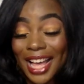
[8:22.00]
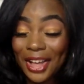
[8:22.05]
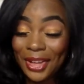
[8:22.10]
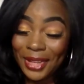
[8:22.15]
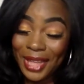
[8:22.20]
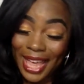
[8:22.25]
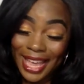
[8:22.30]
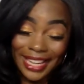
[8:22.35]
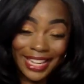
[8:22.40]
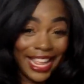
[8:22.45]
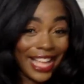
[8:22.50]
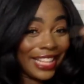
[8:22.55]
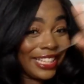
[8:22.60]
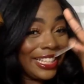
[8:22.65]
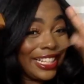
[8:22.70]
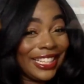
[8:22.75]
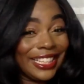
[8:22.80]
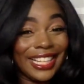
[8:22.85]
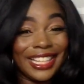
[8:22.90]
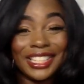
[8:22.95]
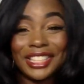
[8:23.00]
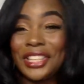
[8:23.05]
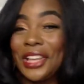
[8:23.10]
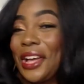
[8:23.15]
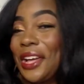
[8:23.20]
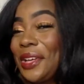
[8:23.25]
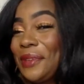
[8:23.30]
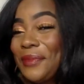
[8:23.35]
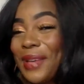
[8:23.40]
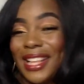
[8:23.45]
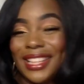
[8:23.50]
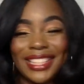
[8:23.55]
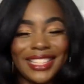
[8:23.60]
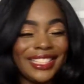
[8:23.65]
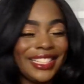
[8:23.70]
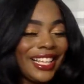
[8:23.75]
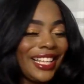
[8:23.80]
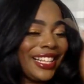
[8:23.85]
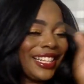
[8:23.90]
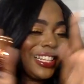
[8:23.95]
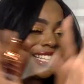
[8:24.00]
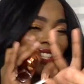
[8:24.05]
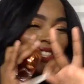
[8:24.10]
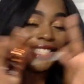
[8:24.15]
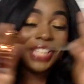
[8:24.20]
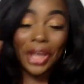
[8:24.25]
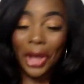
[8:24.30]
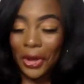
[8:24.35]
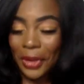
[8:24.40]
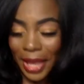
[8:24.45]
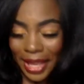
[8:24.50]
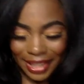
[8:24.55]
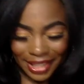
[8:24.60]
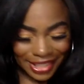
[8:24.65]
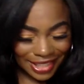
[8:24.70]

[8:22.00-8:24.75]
Okay, now let's talk about this. Let, let's get okay.